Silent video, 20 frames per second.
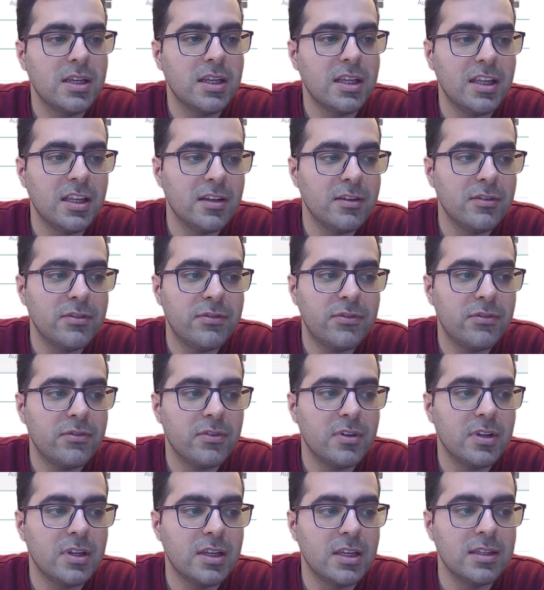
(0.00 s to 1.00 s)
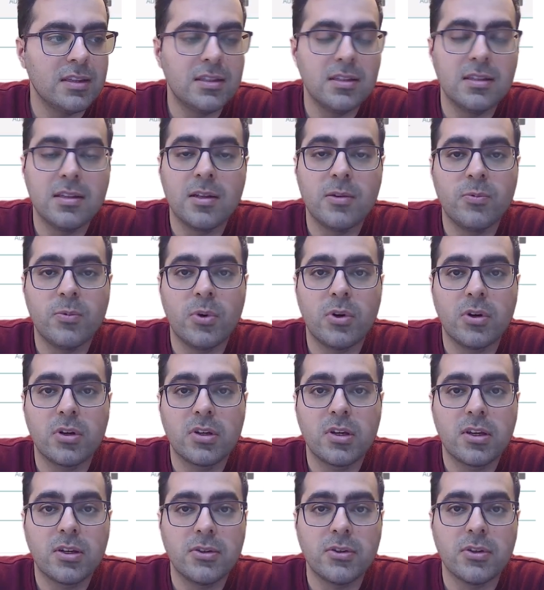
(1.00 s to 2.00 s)
If it didn't
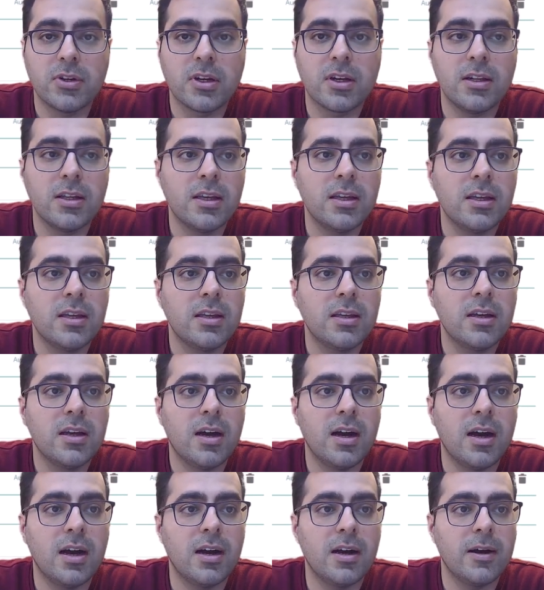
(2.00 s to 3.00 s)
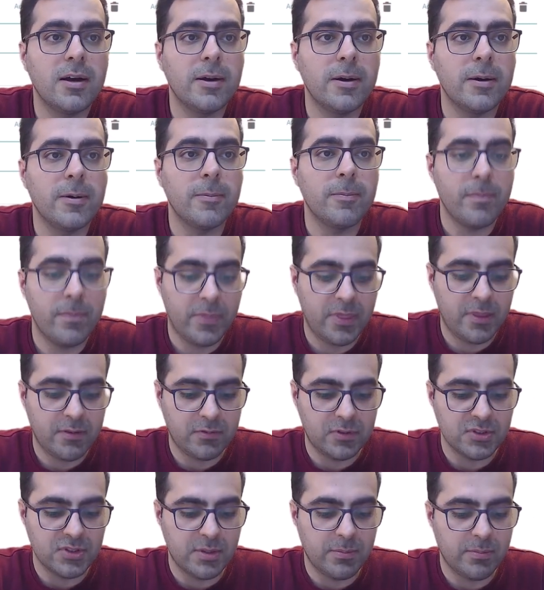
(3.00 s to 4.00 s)
work quickly, For
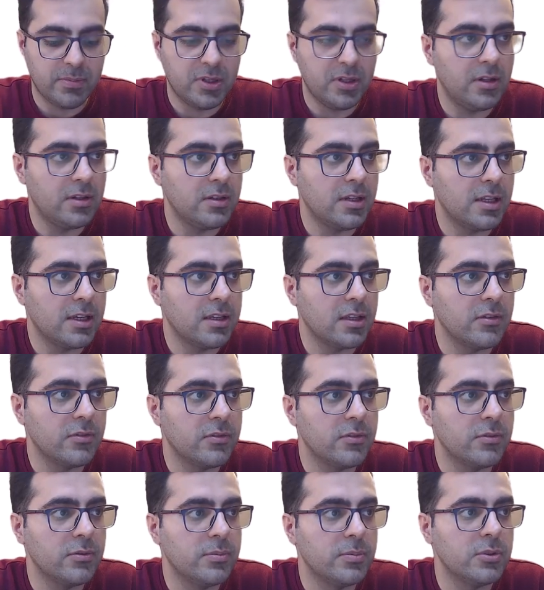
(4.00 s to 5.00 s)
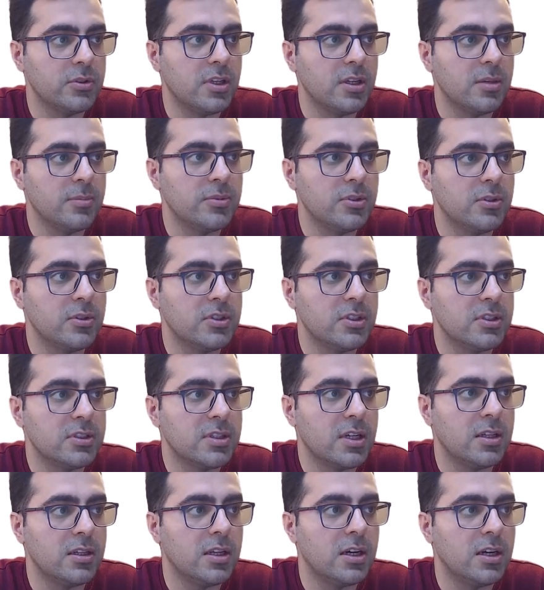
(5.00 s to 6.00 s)
example, like if you put
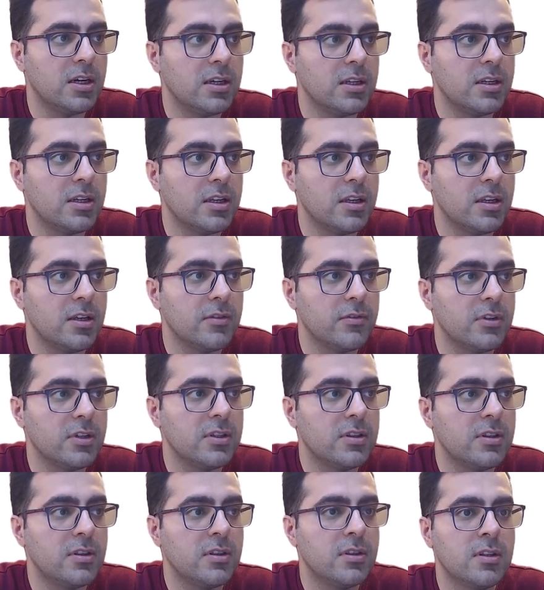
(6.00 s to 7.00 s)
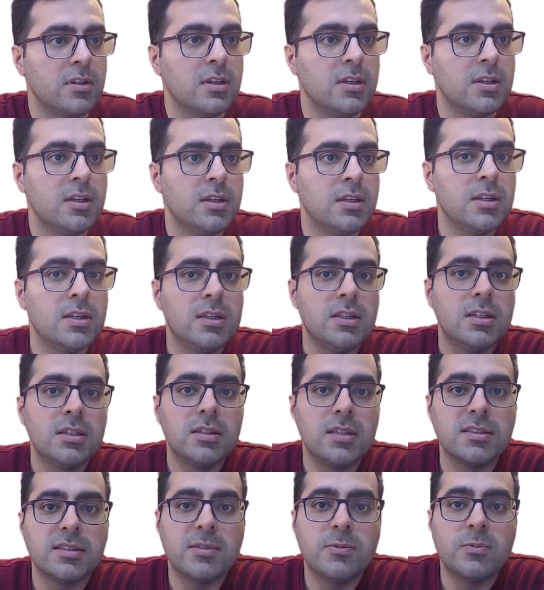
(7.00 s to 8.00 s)
epi.online, if it
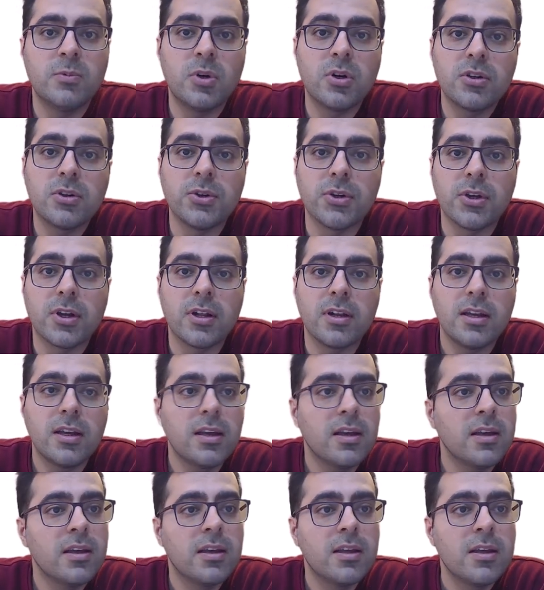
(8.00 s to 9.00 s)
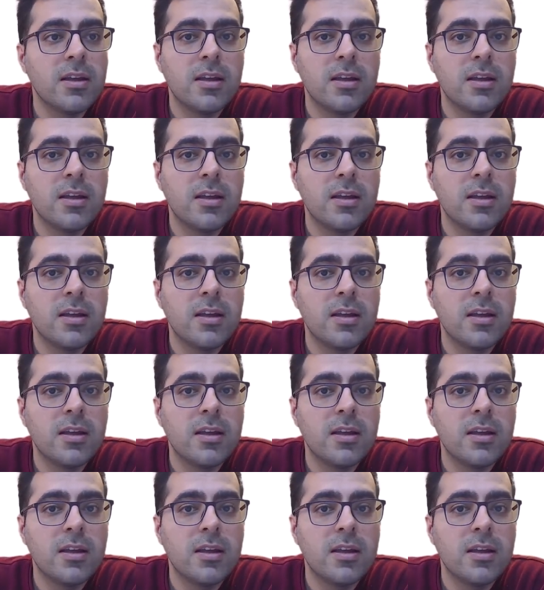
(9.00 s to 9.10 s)
doesn't work quickly,